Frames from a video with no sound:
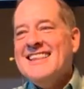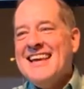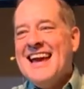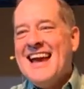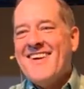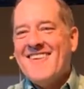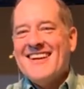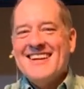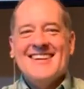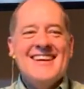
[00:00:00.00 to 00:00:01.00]
in the
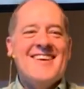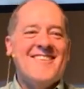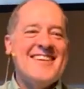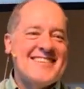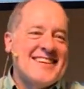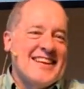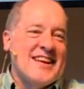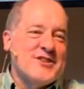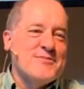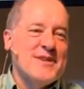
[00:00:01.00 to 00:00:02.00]
area, which
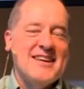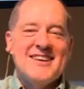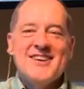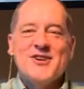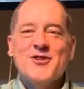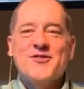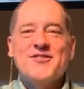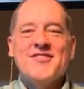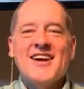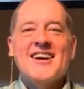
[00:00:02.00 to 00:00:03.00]
gets me, you know,
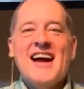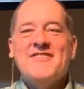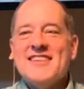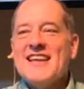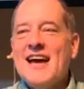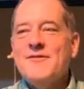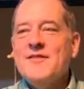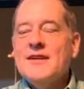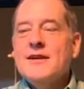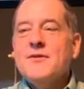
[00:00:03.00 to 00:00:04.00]
I laugh at
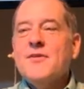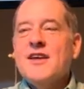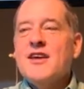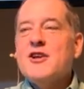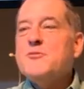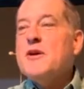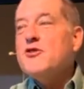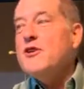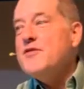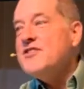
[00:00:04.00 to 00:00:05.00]
that. And
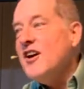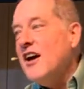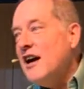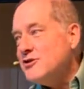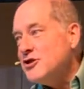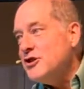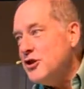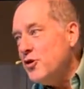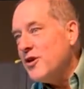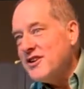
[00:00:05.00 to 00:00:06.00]
especially if you sell a house in New
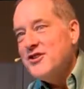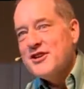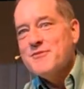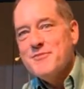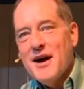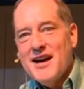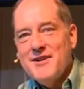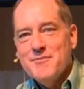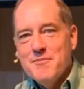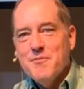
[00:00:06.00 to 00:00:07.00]
York, you can buy